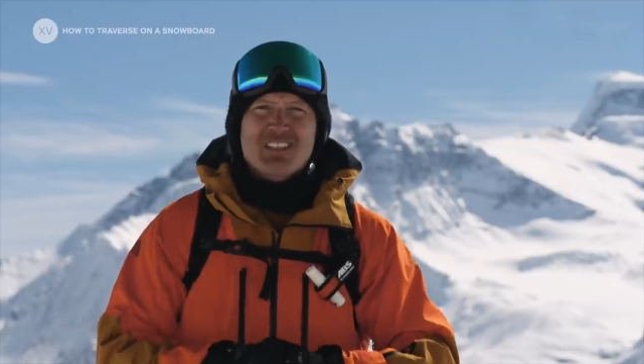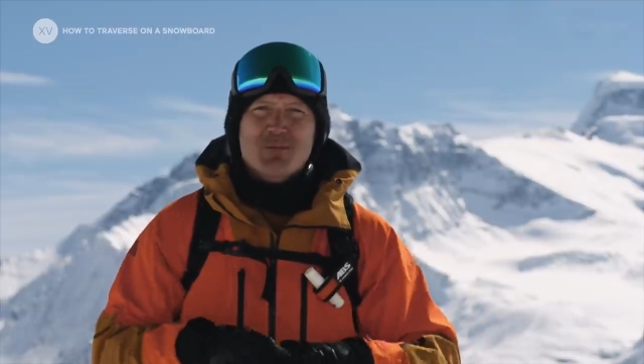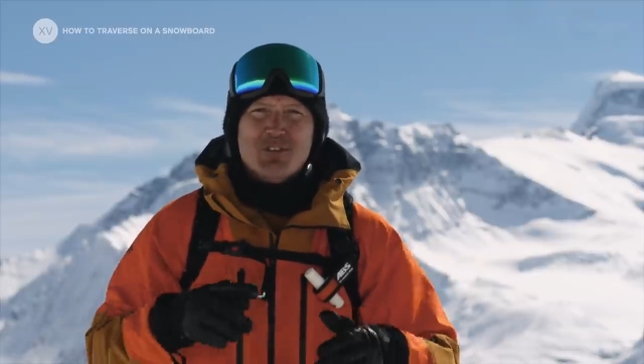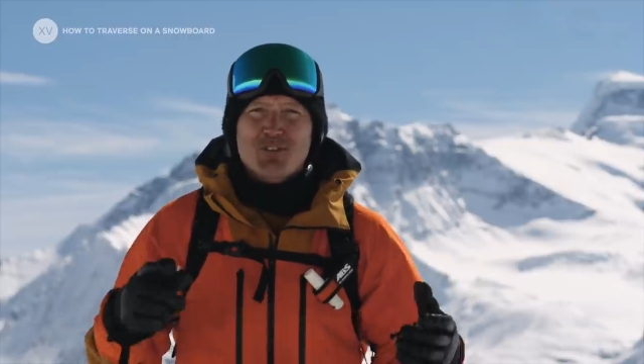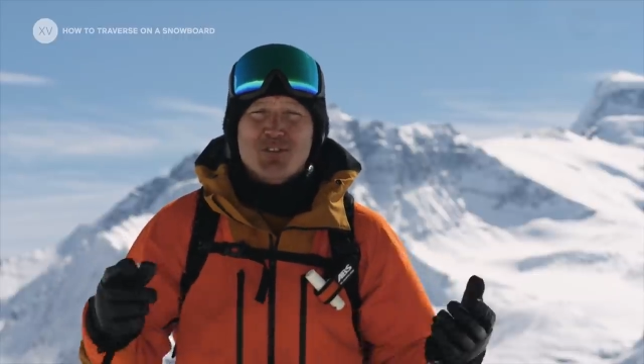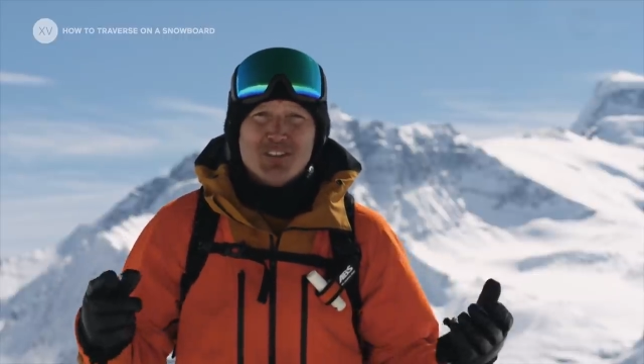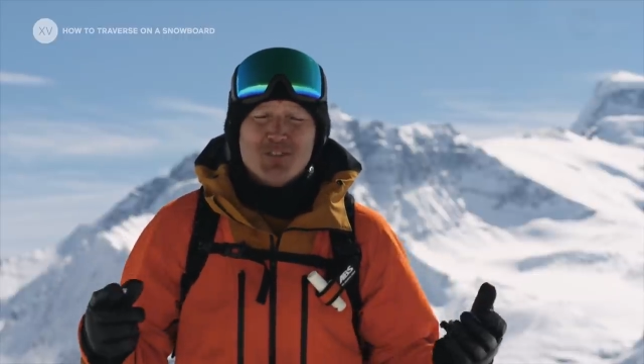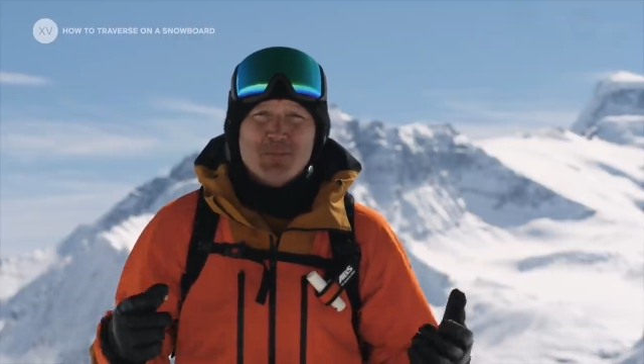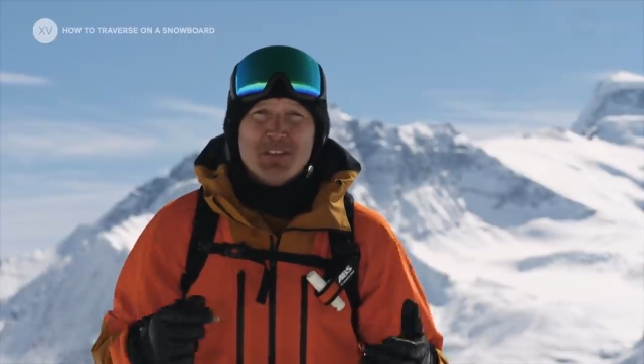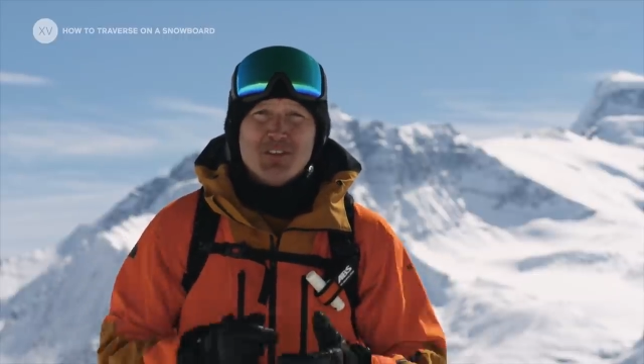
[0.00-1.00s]
when you're going
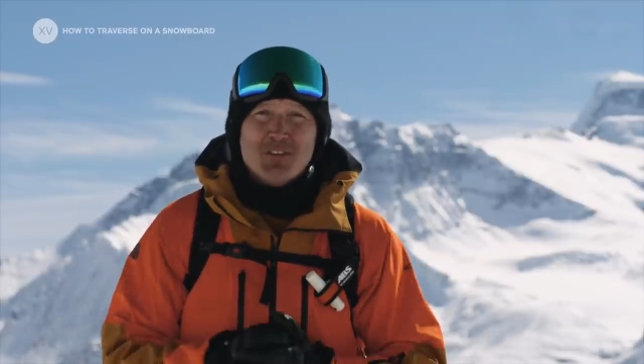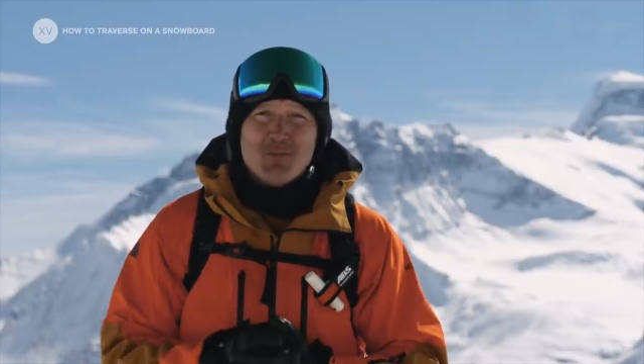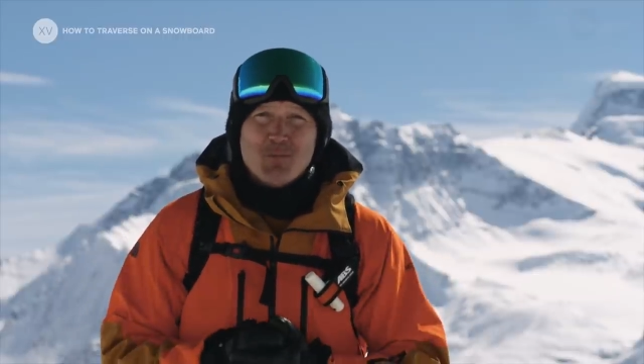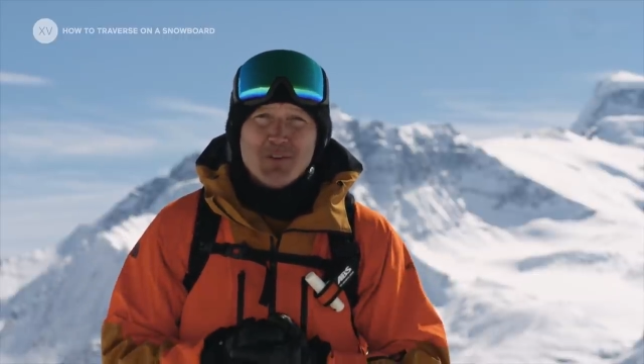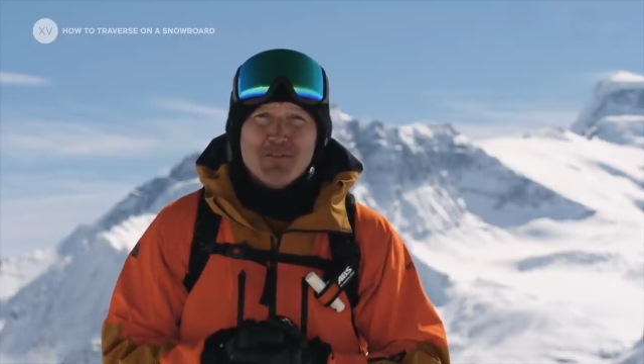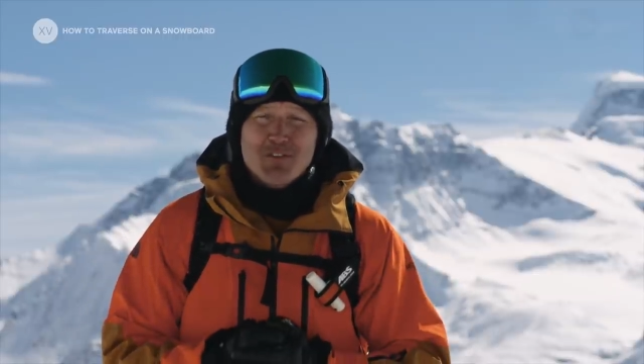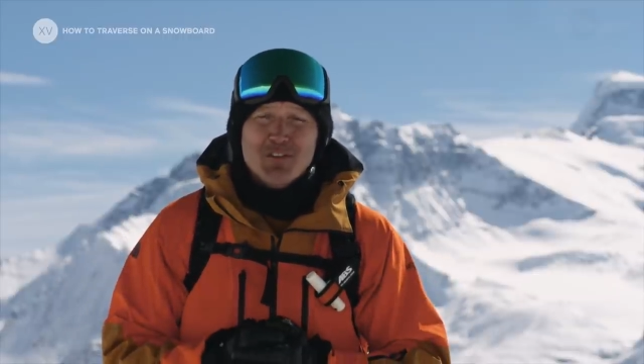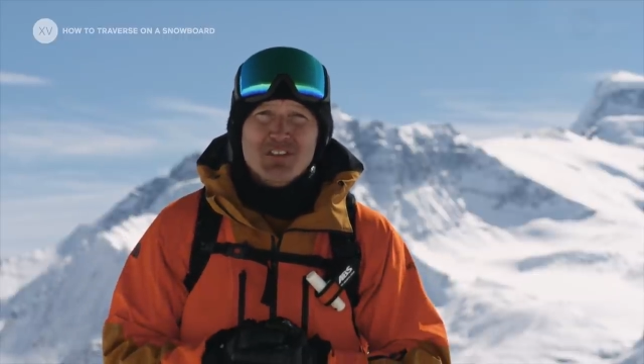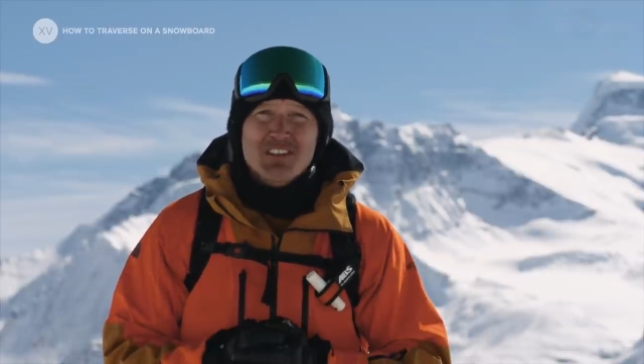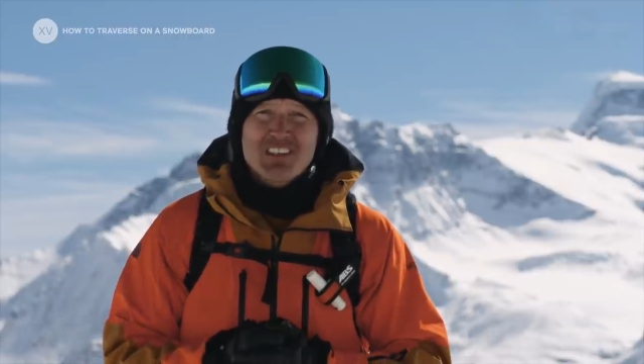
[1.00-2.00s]
to be going one foot,